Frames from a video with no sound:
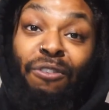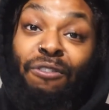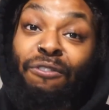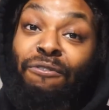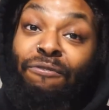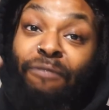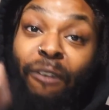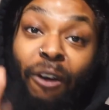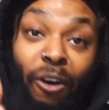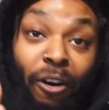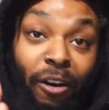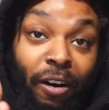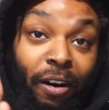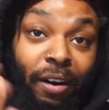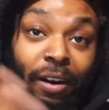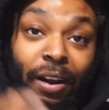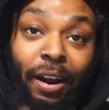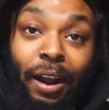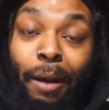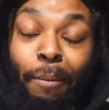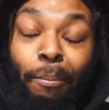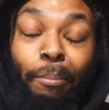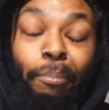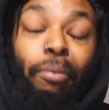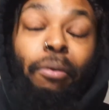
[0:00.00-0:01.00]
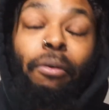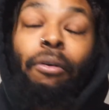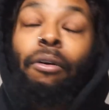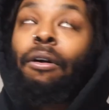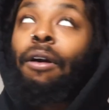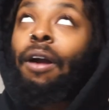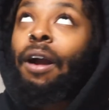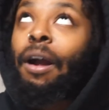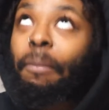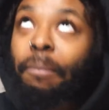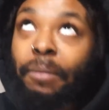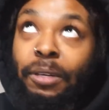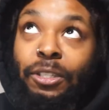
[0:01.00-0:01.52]
far. I
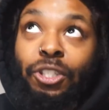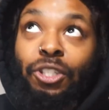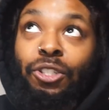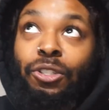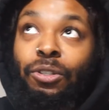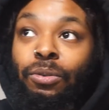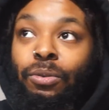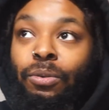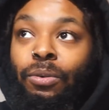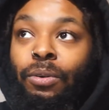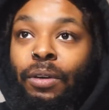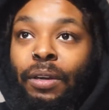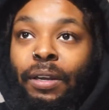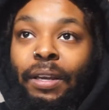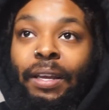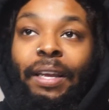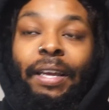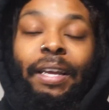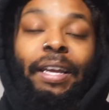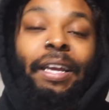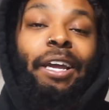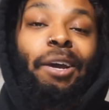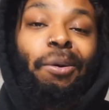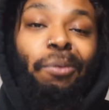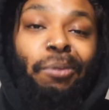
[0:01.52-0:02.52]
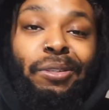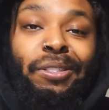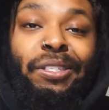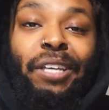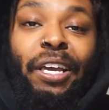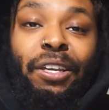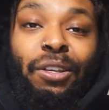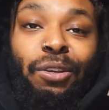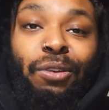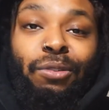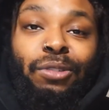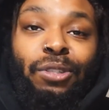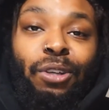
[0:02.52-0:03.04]
promise you, it will
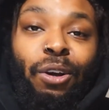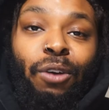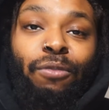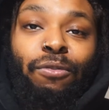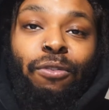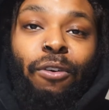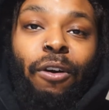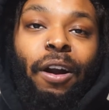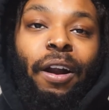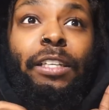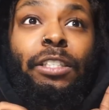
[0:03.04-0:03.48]
take you so far.